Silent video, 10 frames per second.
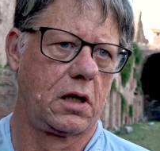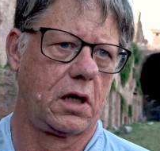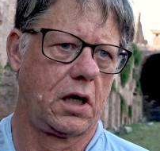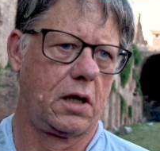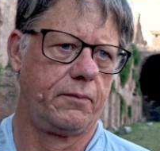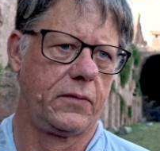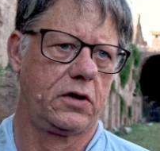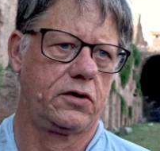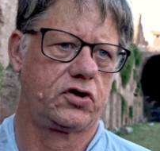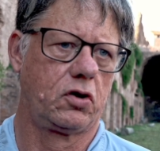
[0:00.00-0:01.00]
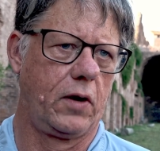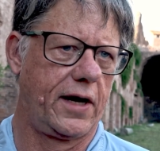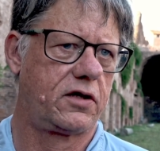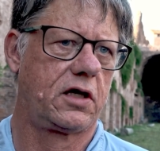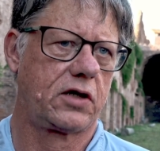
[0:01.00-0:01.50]
Um, so
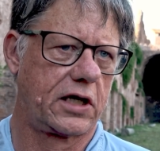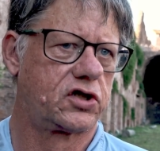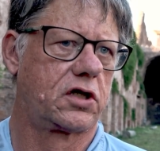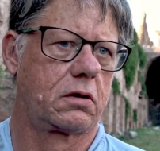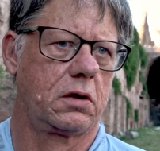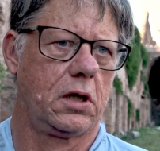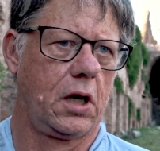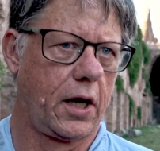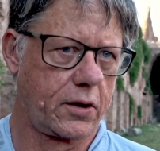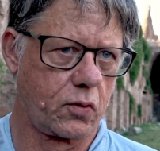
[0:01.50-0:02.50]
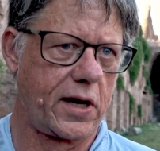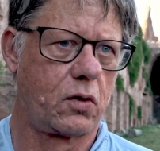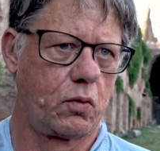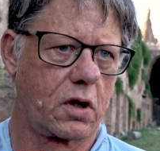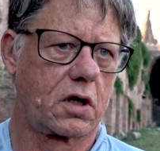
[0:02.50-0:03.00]
I think that's a, a great
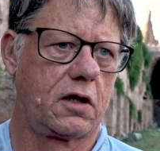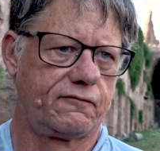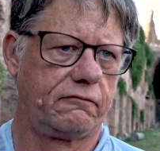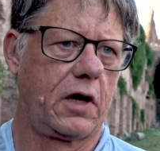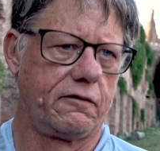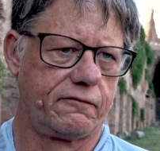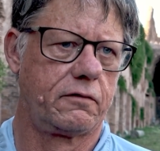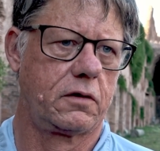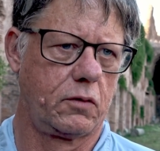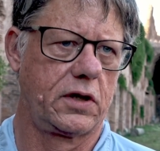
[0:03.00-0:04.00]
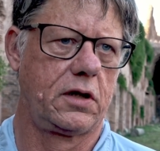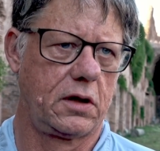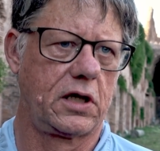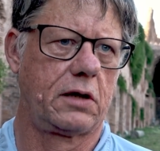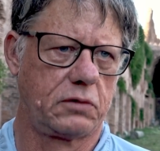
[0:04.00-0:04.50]
work of love. But
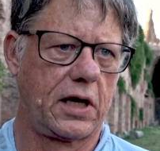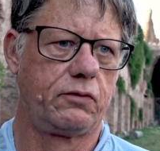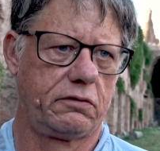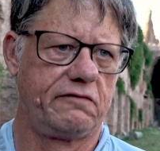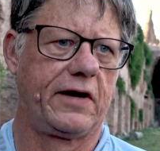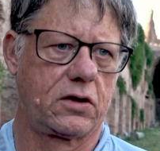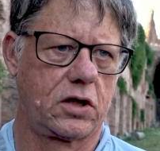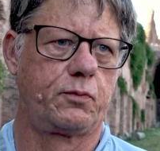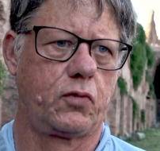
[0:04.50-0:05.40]
uh, I really like that